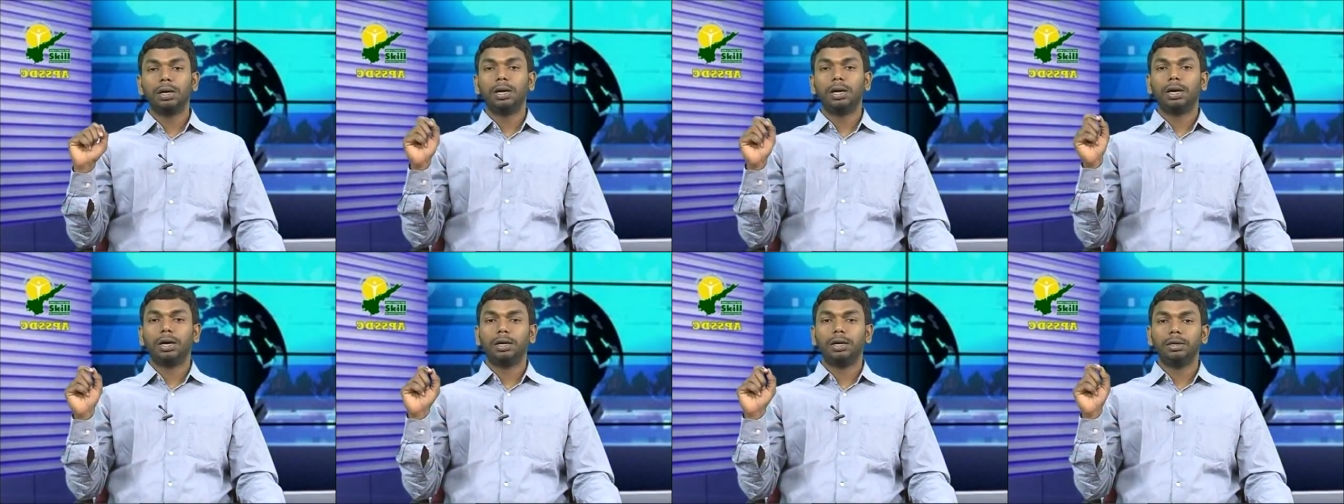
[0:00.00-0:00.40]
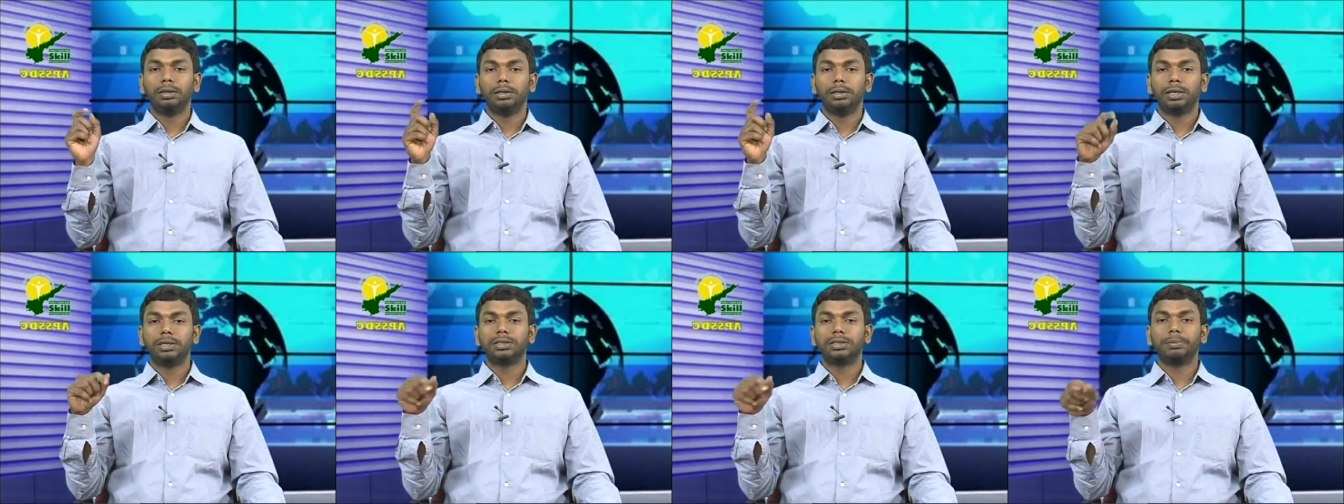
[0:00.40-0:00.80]
and
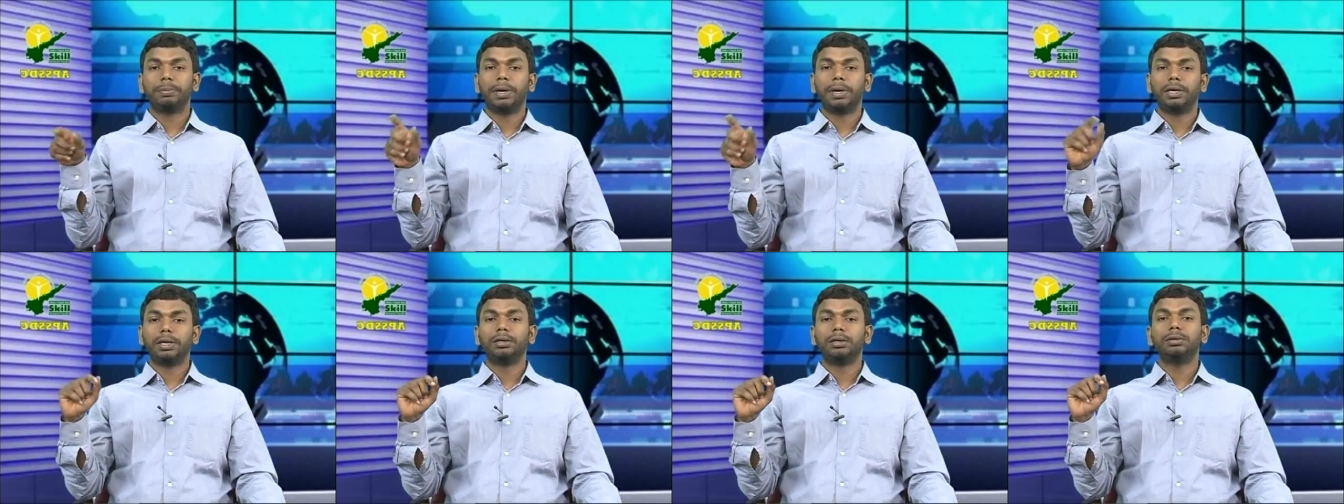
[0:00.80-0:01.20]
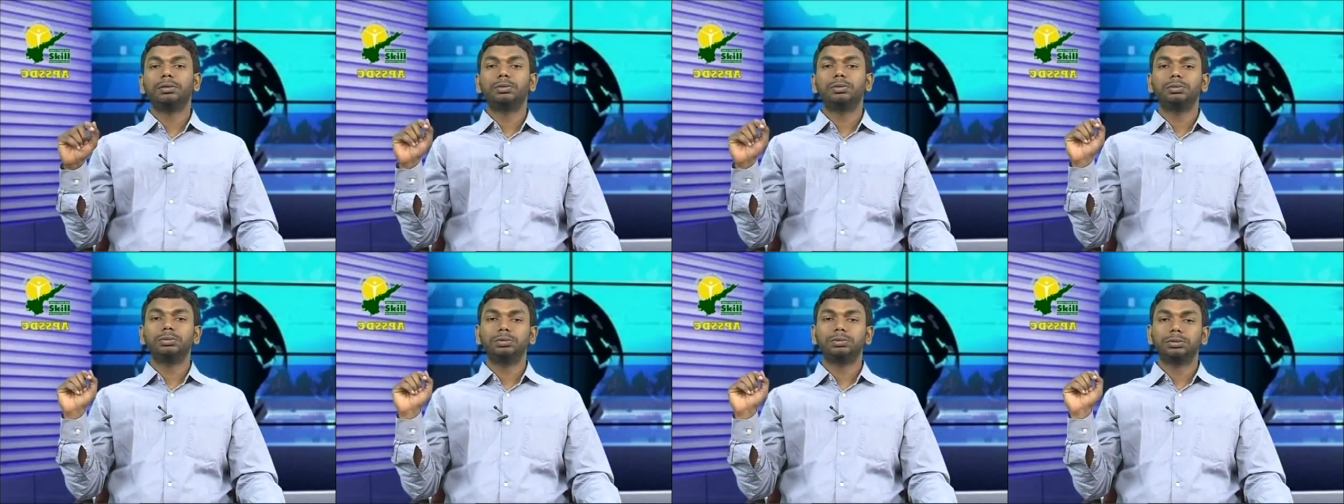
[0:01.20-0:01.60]
there is a button
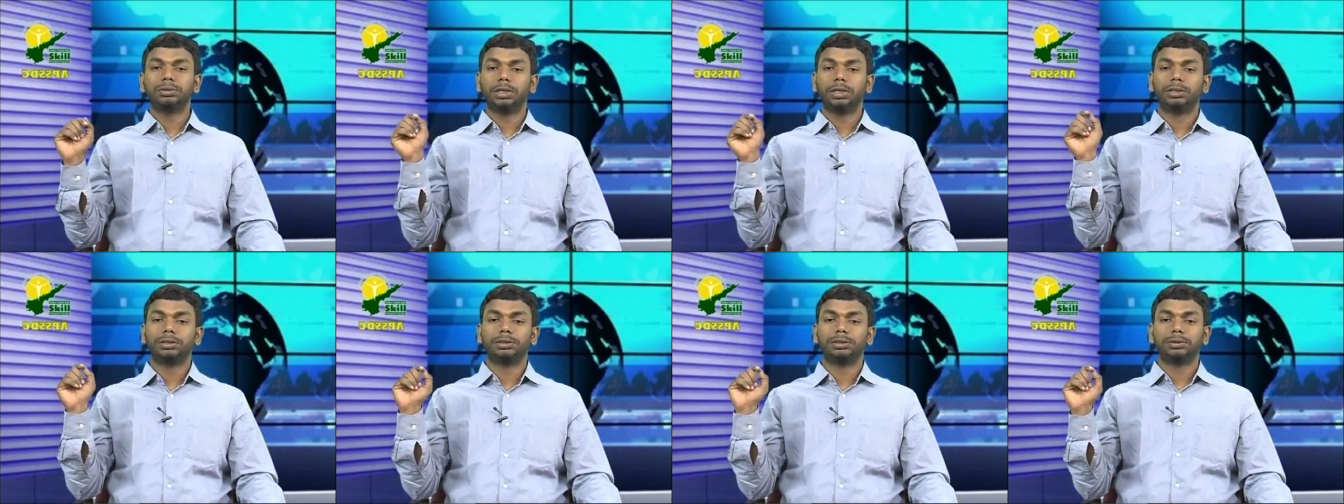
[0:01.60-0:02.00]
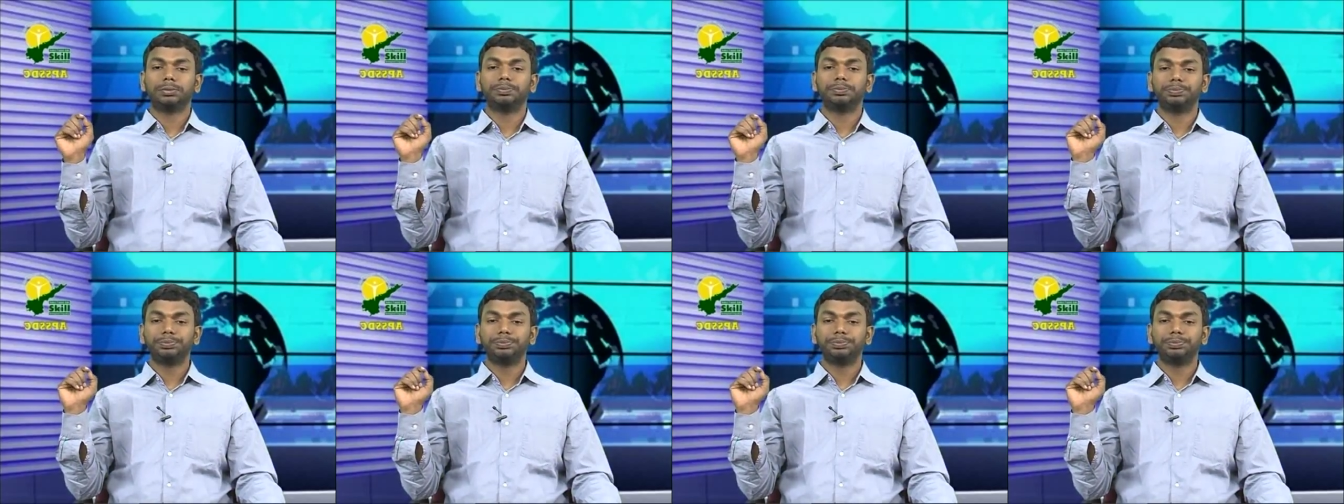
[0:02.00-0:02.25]
to search,